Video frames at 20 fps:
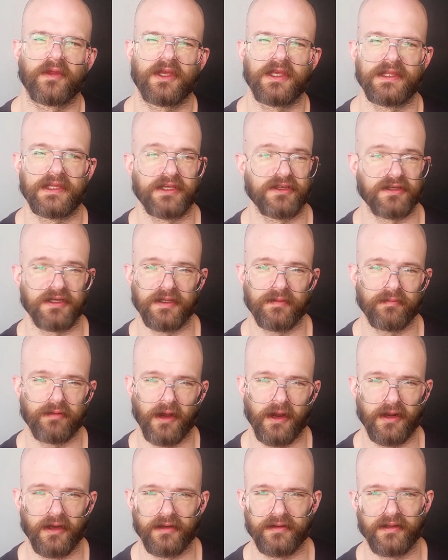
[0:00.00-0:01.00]
conditioning
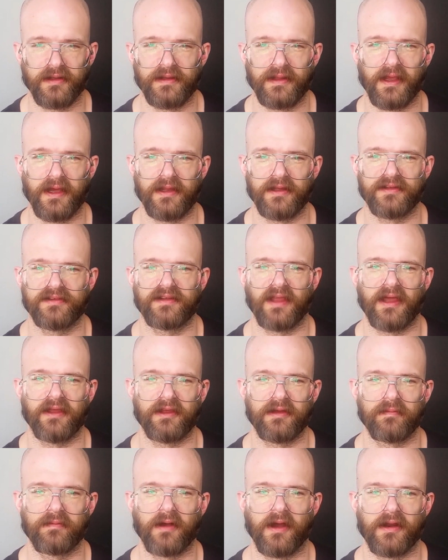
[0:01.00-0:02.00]
product and not a
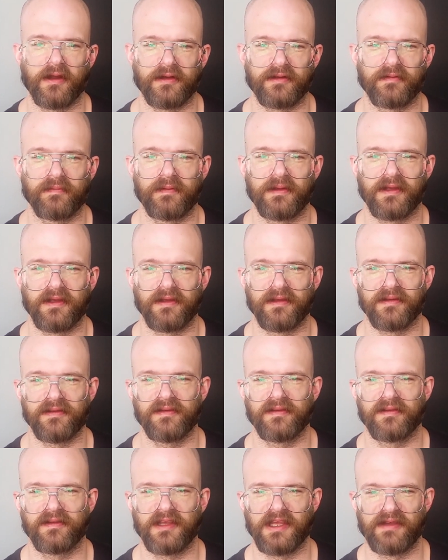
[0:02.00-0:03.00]
styling product,
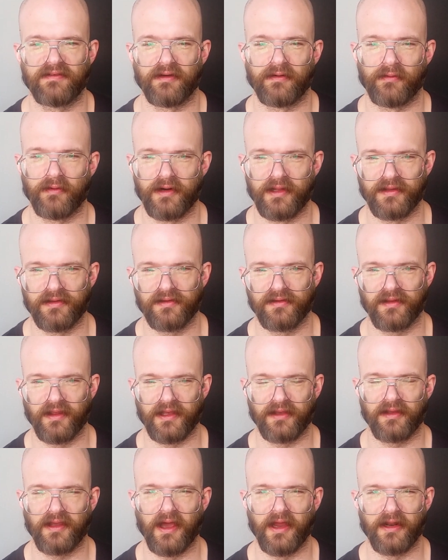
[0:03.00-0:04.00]
because even when it's
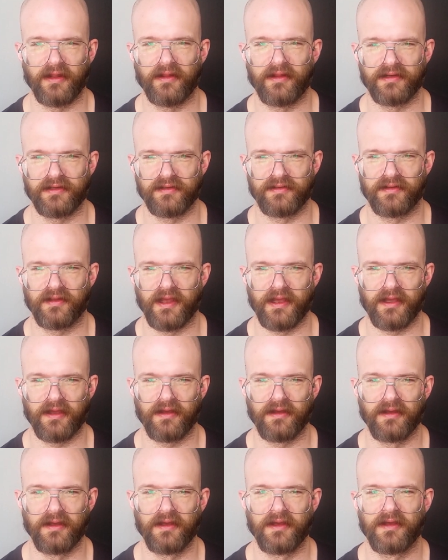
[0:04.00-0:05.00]
like just like,
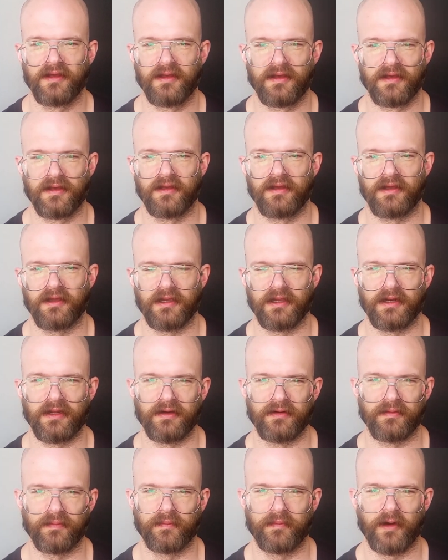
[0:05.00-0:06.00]
you
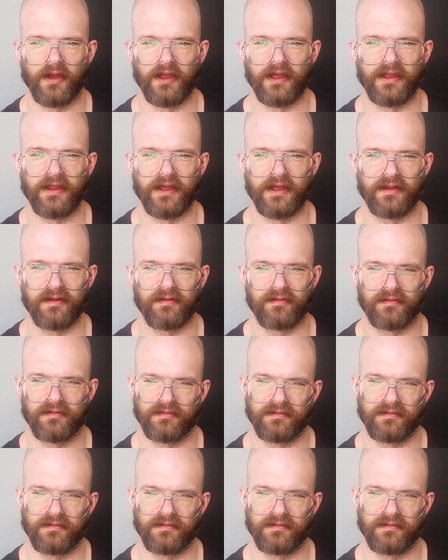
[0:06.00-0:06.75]
know, probably like